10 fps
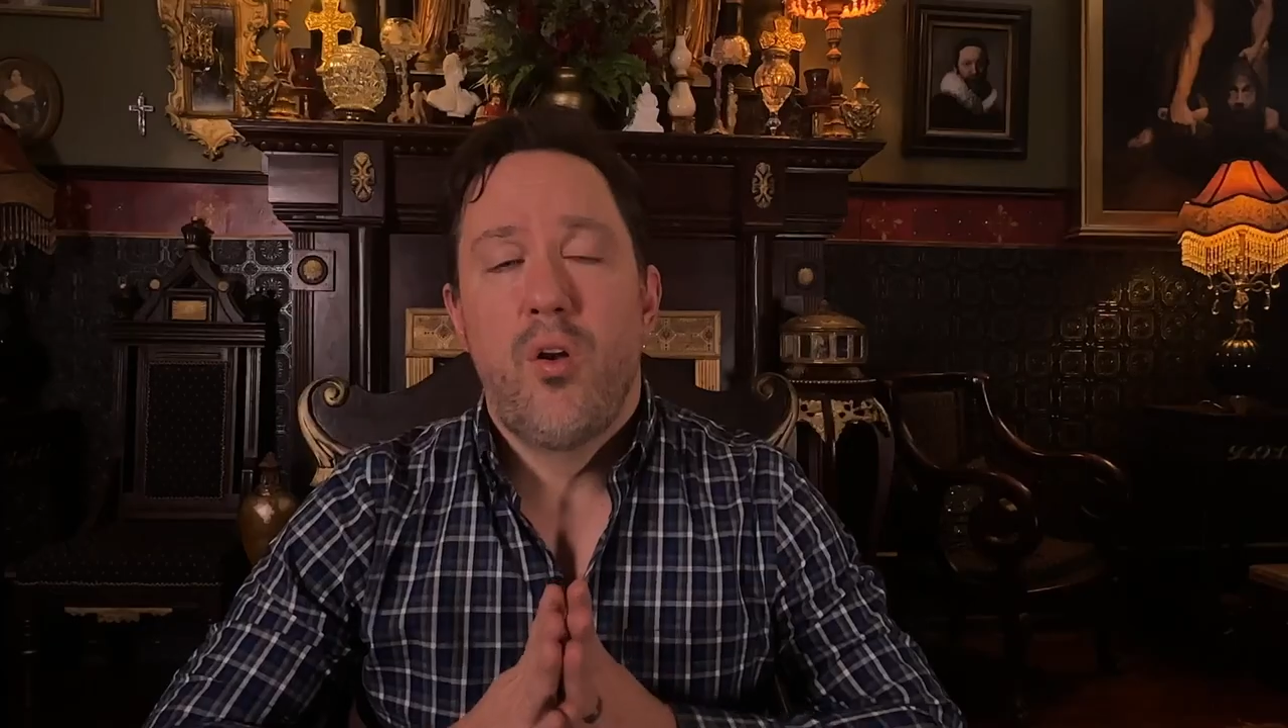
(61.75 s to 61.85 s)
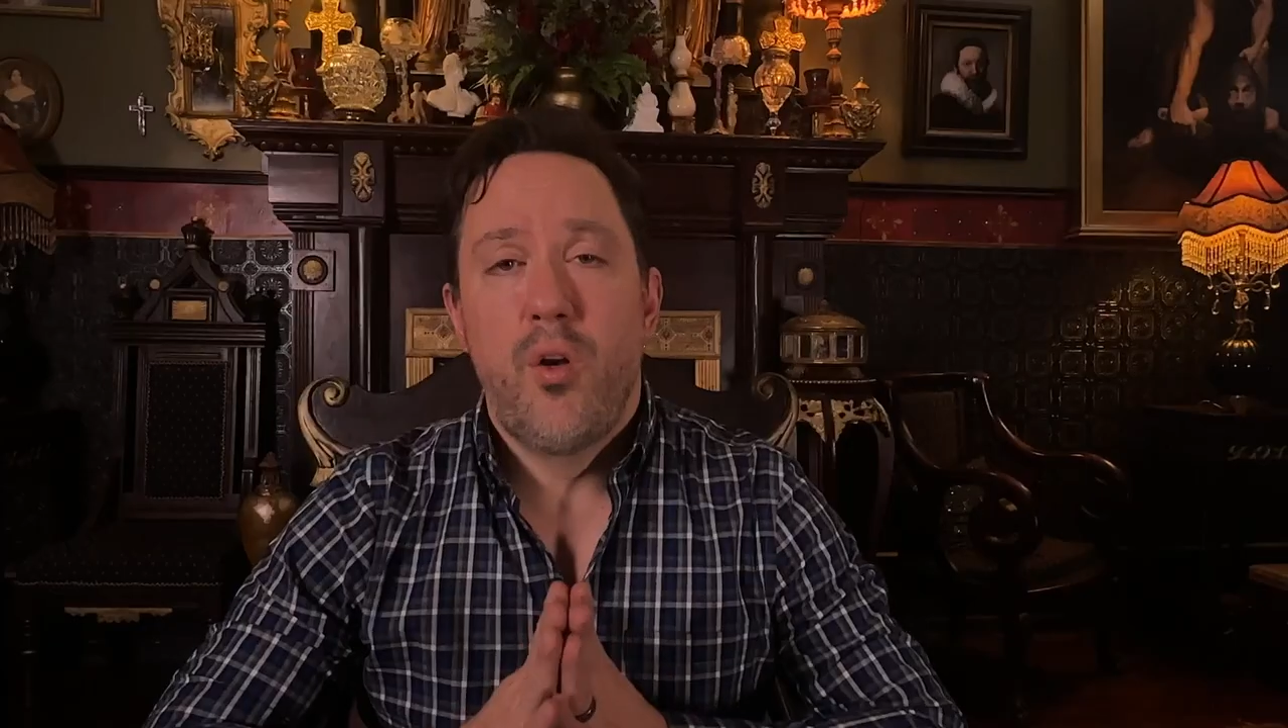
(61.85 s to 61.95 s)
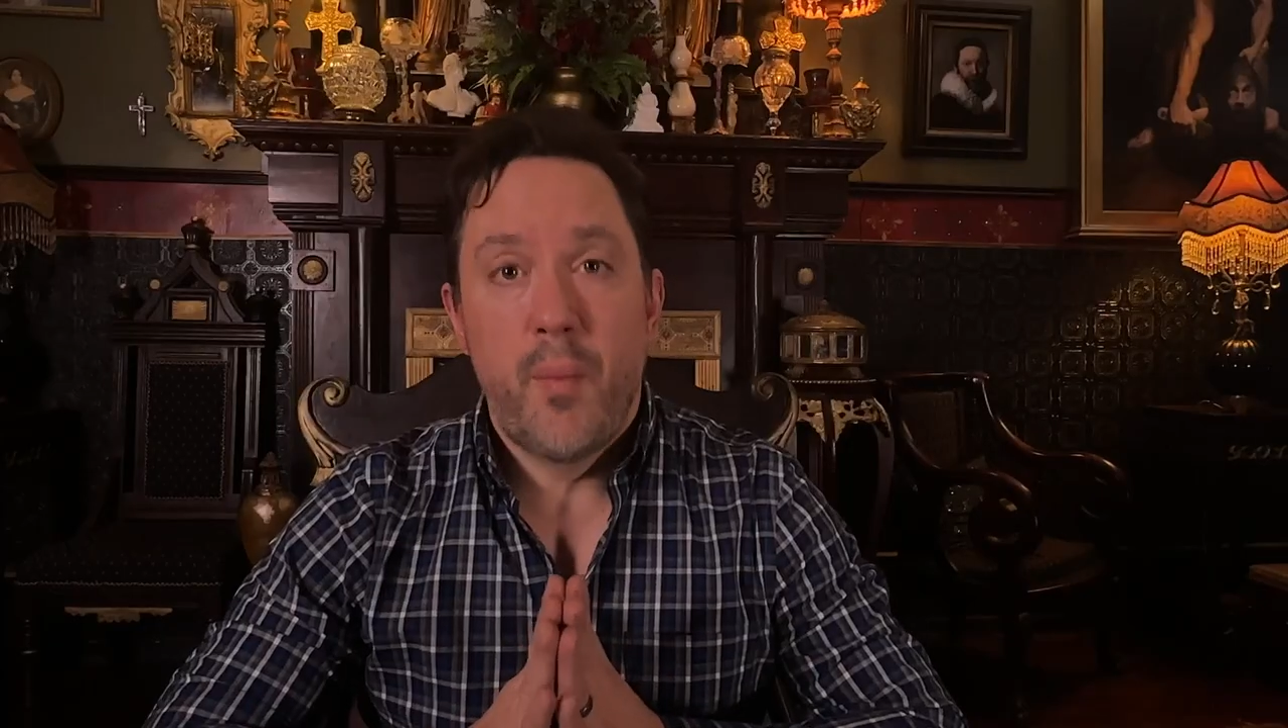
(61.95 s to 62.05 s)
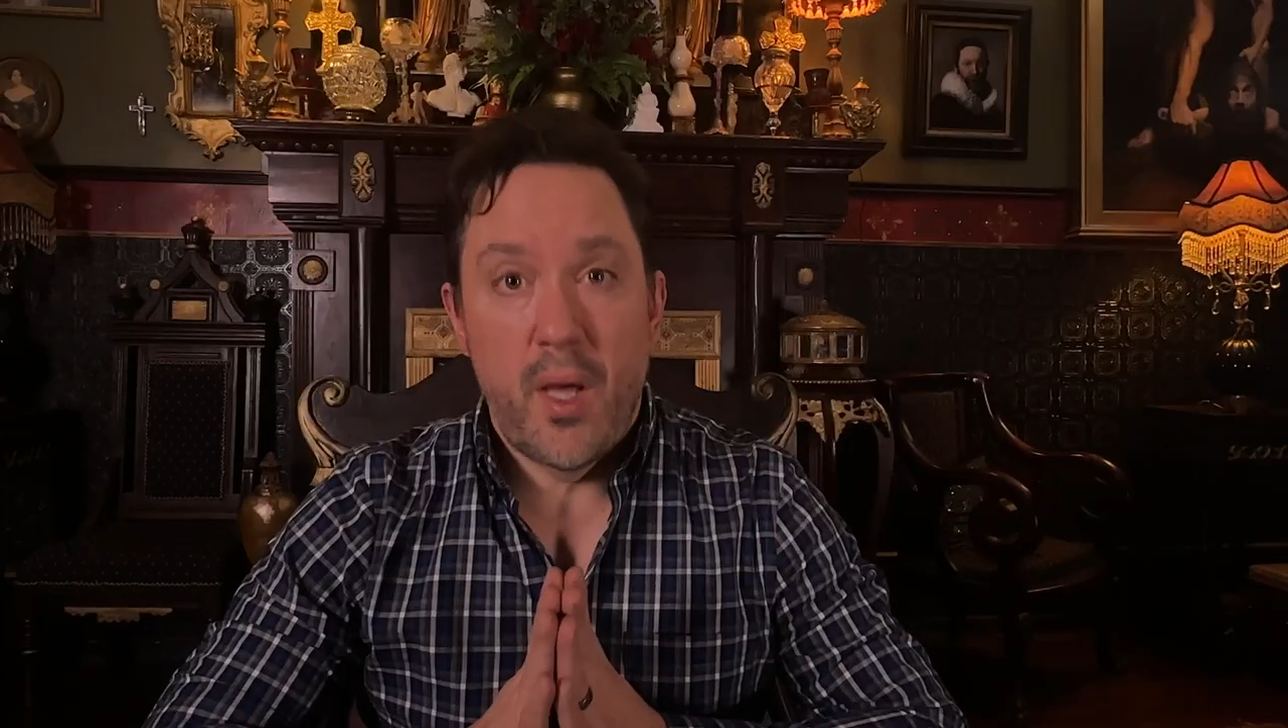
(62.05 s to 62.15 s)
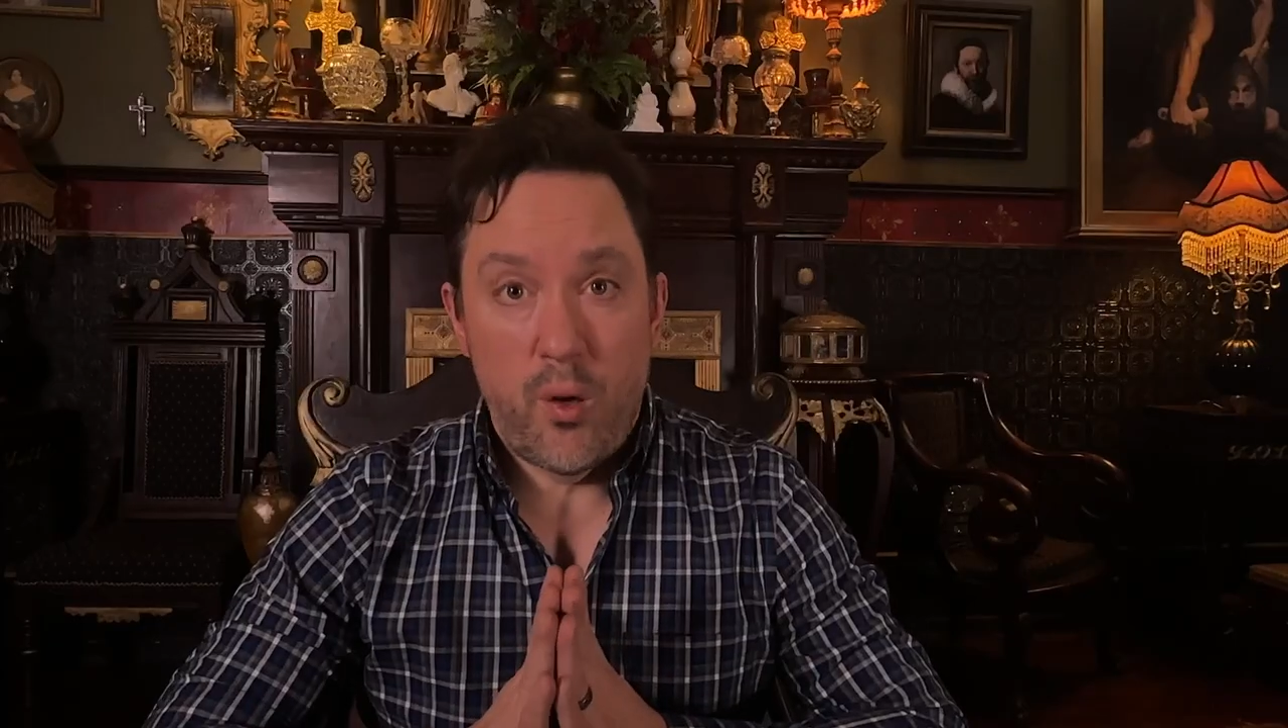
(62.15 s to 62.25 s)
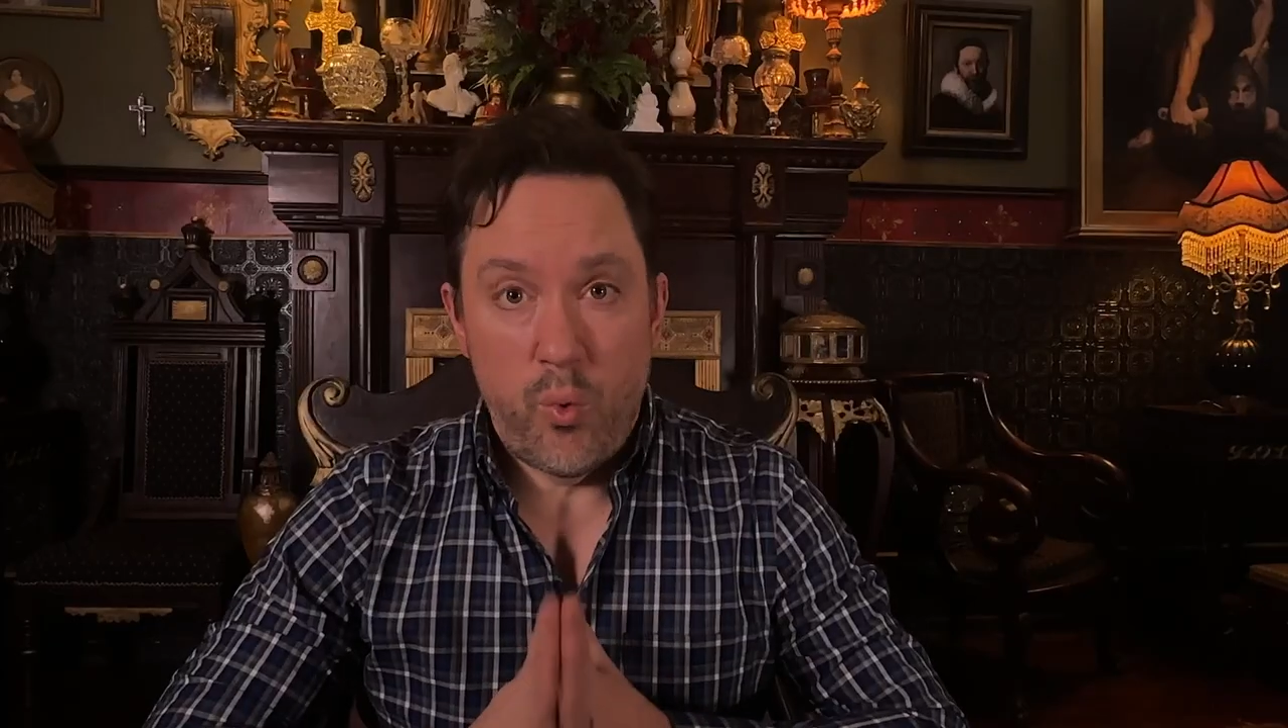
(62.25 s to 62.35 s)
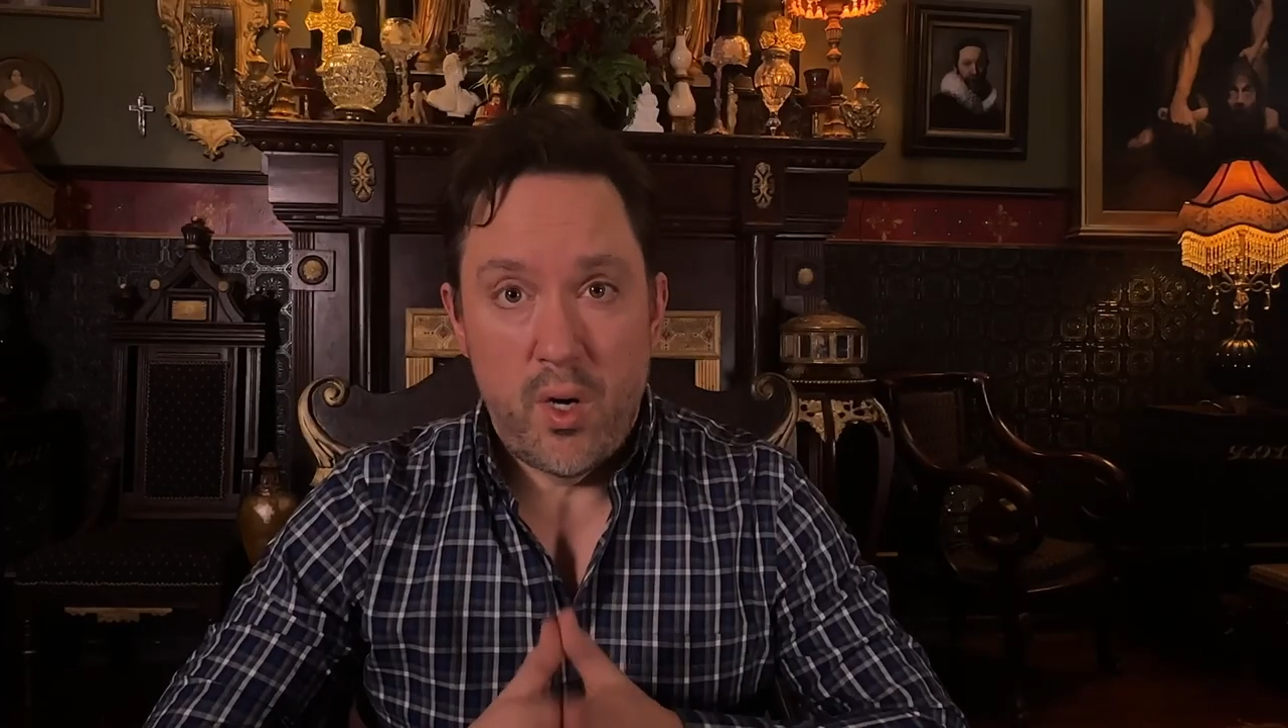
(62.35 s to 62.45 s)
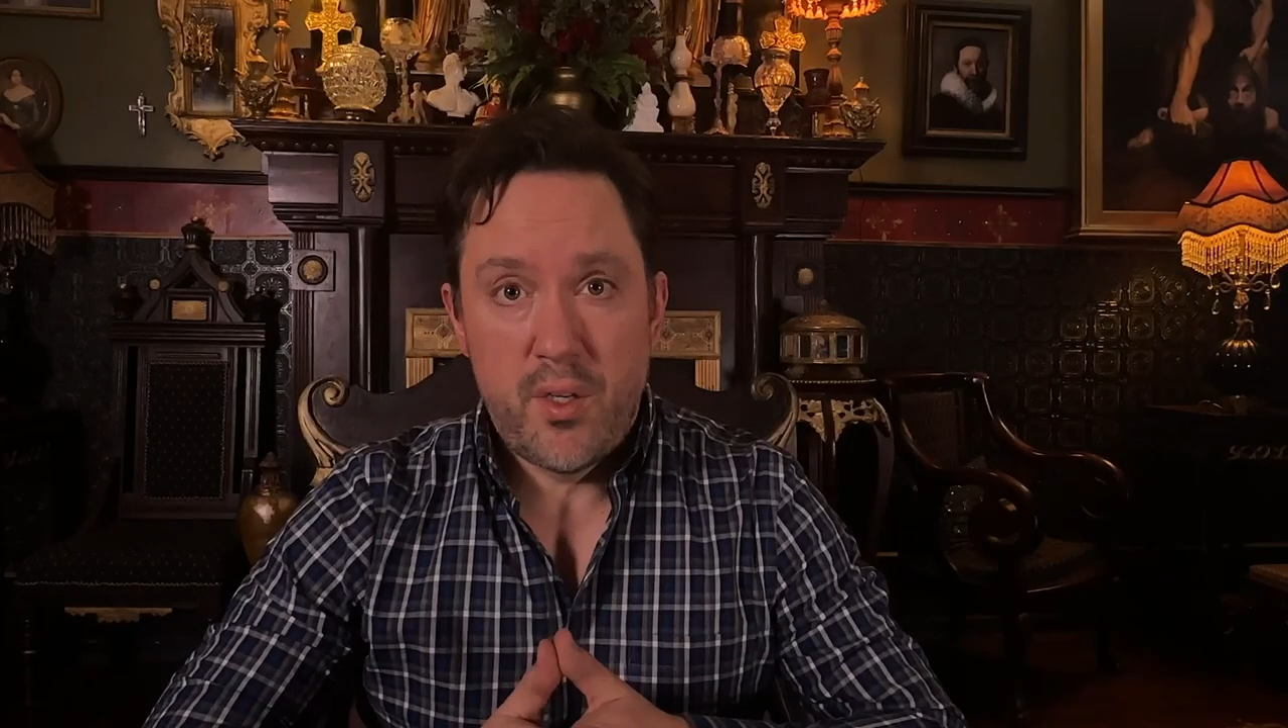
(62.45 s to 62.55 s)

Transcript: no matter where